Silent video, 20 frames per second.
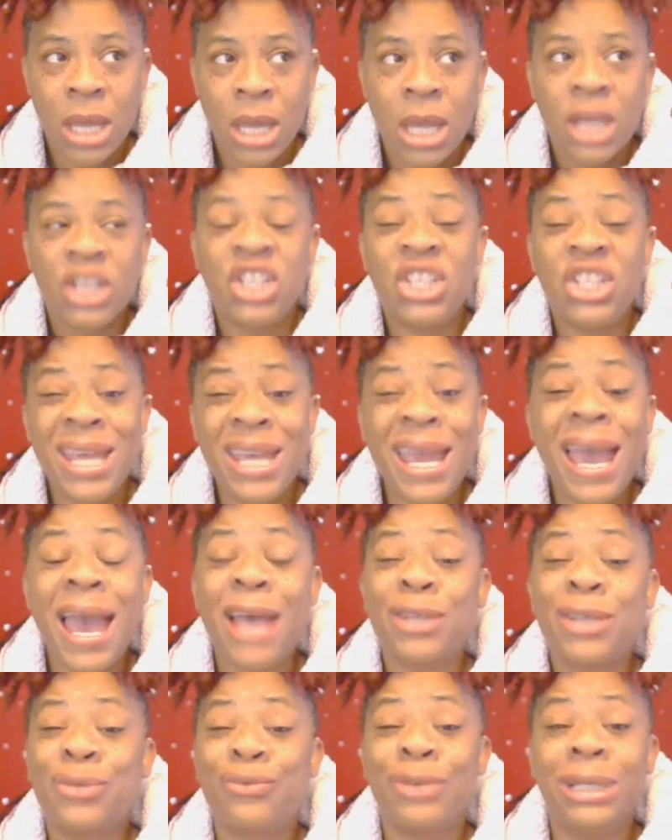She
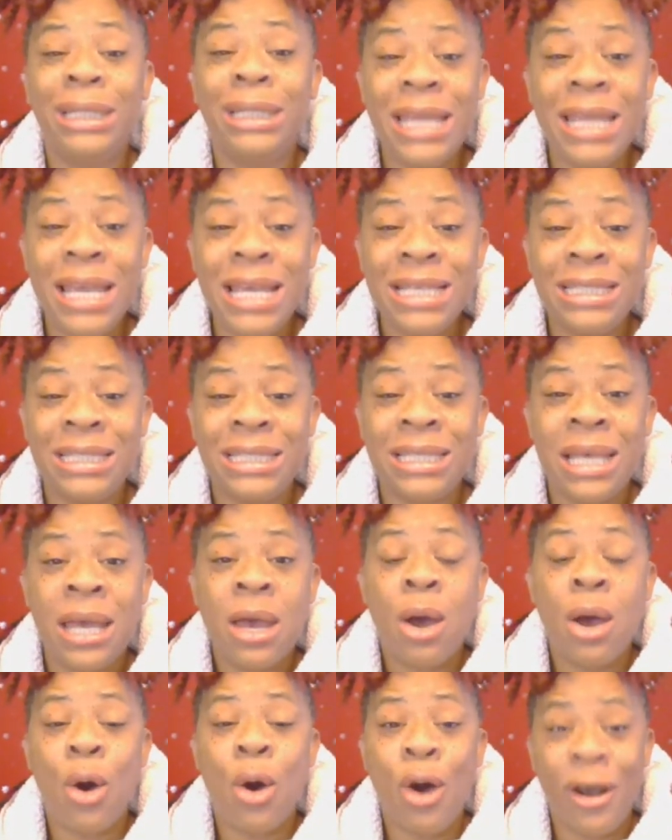has released
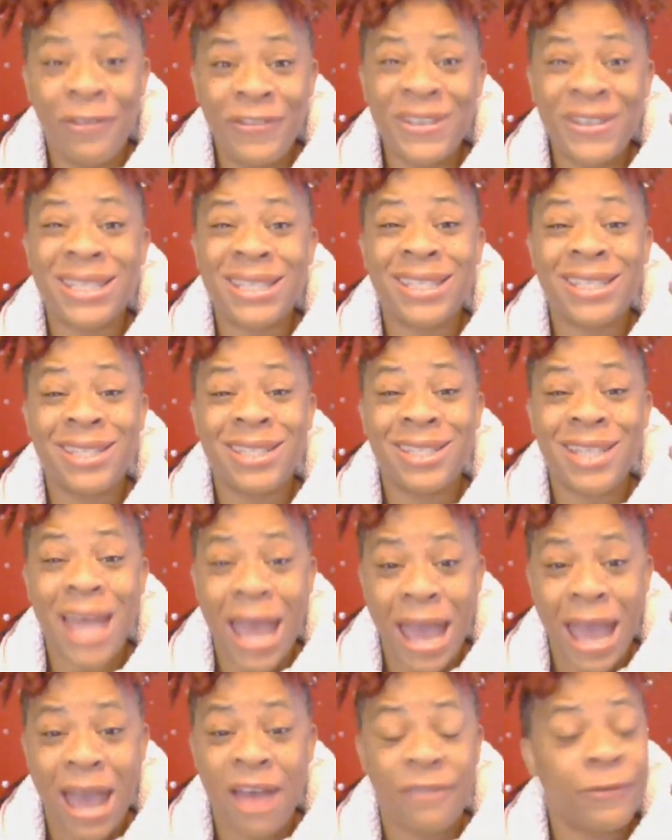office
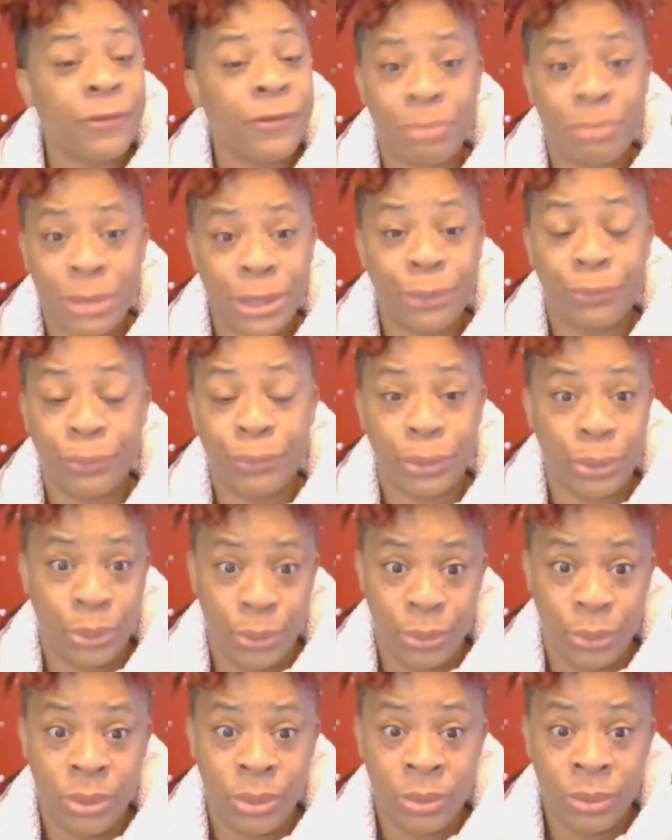staff for being rude.